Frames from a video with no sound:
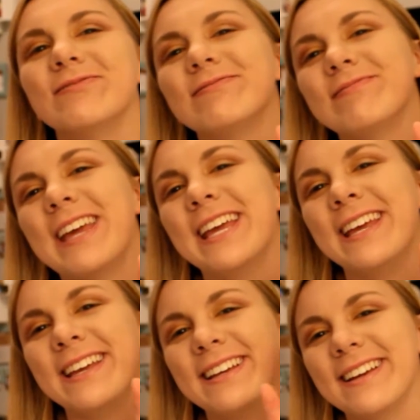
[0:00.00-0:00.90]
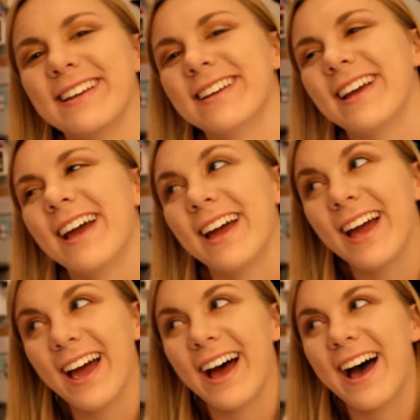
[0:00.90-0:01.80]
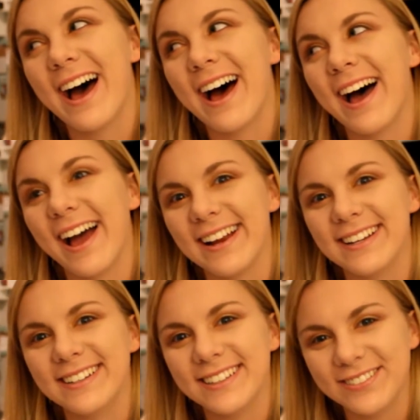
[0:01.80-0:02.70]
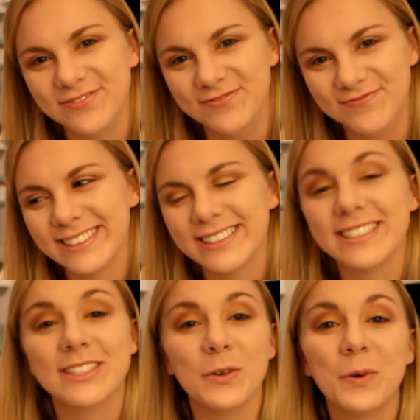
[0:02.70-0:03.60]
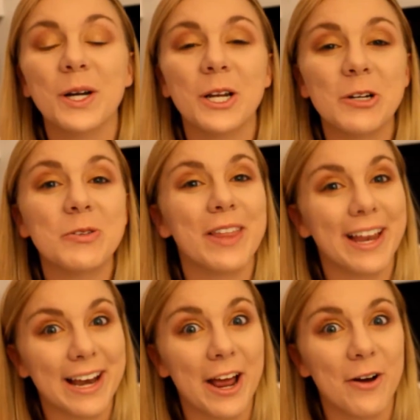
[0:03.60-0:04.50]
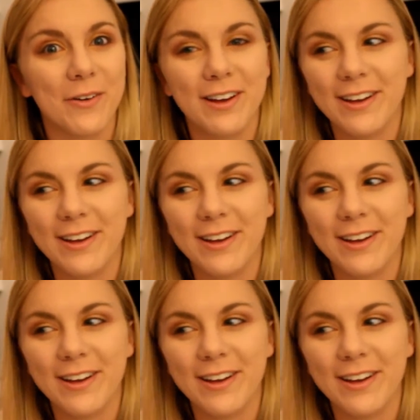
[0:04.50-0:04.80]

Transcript: Me. I did. So we're gonna do that now.